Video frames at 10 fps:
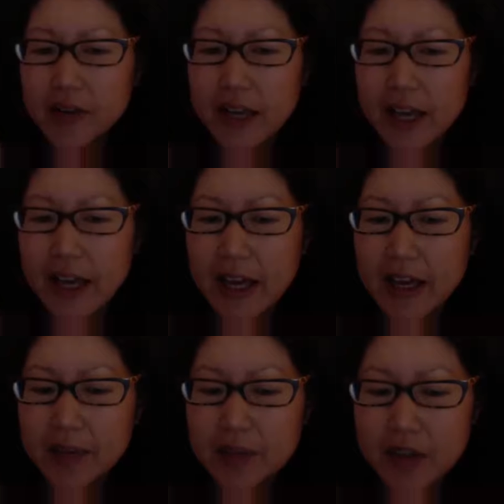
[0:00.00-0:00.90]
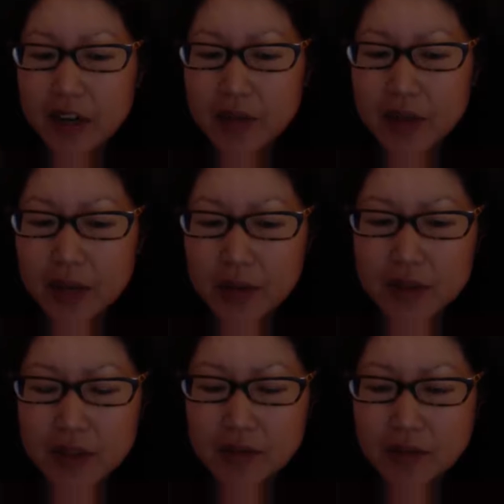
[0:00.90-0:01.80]
yeah, I'm sorry if that was
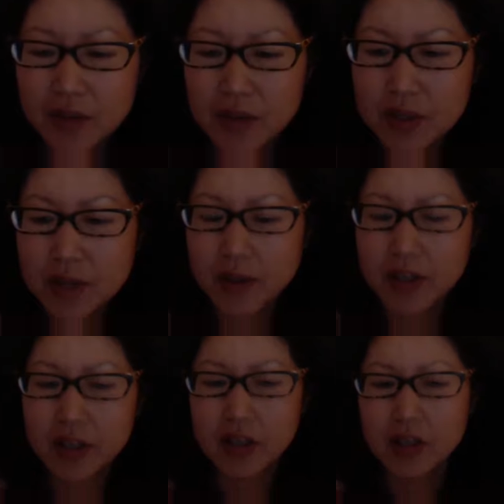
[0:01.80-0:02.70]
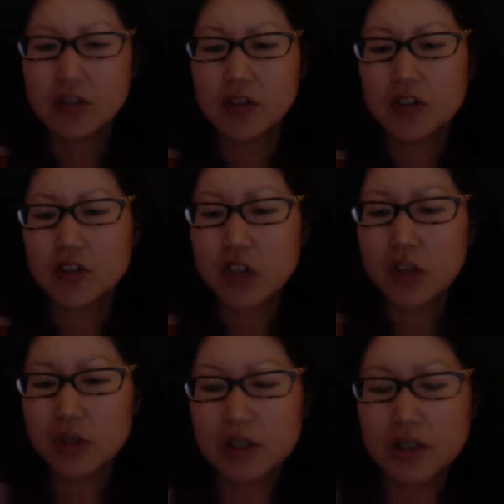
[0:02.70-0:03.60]
confusing, but the
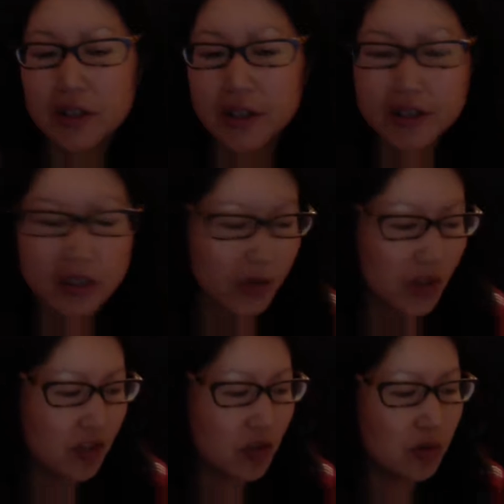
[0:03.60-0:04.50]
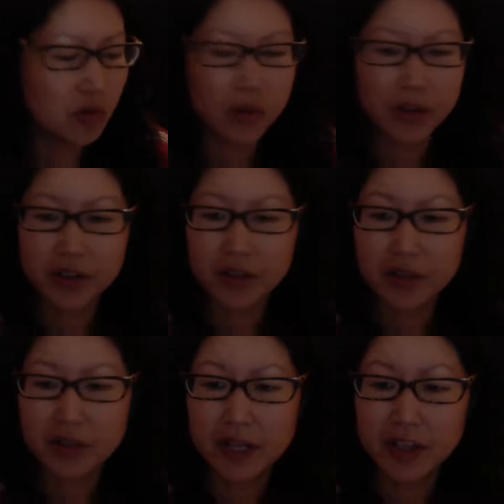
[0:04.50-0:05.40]
solar, so the tutorial
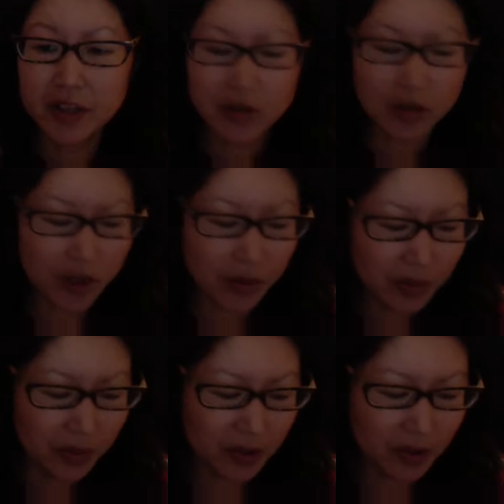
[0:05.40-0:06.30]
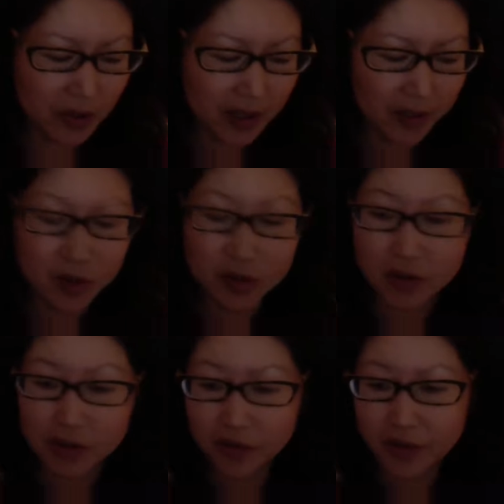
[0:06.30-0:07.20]
that you go through, that
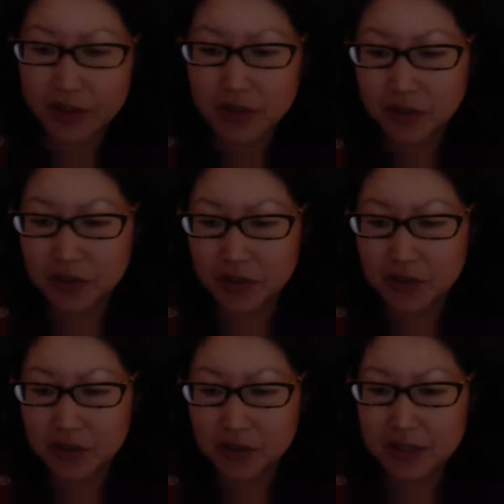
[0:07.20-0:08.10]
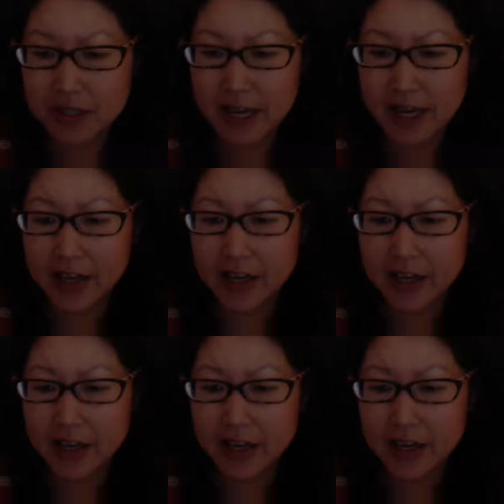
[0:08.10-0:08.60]
musical festival site,